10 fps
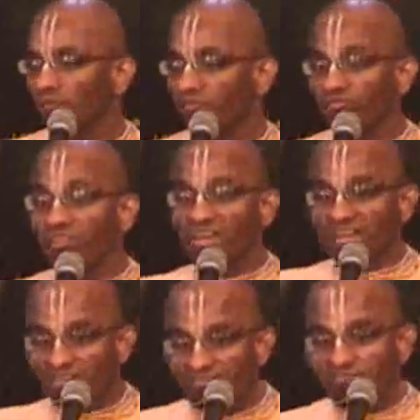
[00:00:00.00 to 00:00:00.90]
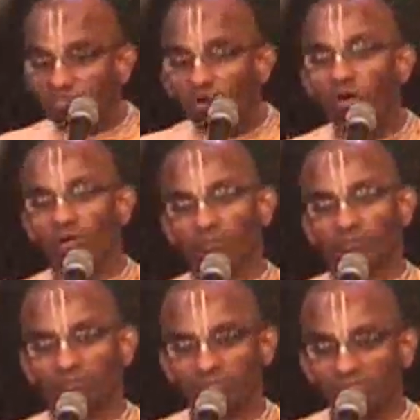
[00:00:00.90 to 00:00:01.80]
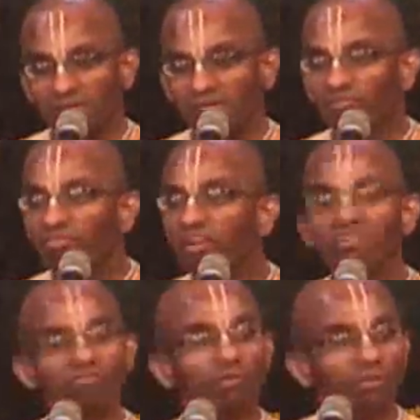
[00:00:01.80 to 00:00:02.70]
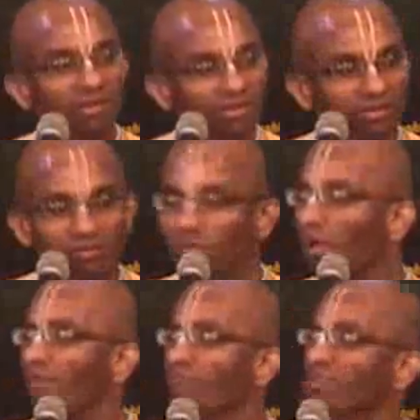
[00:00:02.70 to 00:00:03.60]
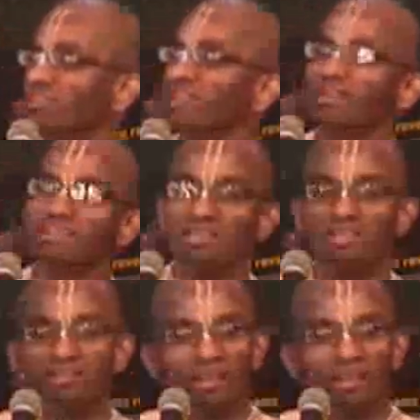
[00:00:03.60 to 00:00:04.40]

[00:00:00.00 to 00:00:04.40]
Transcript: freedom from, freedom from greed. You know, every single thing that is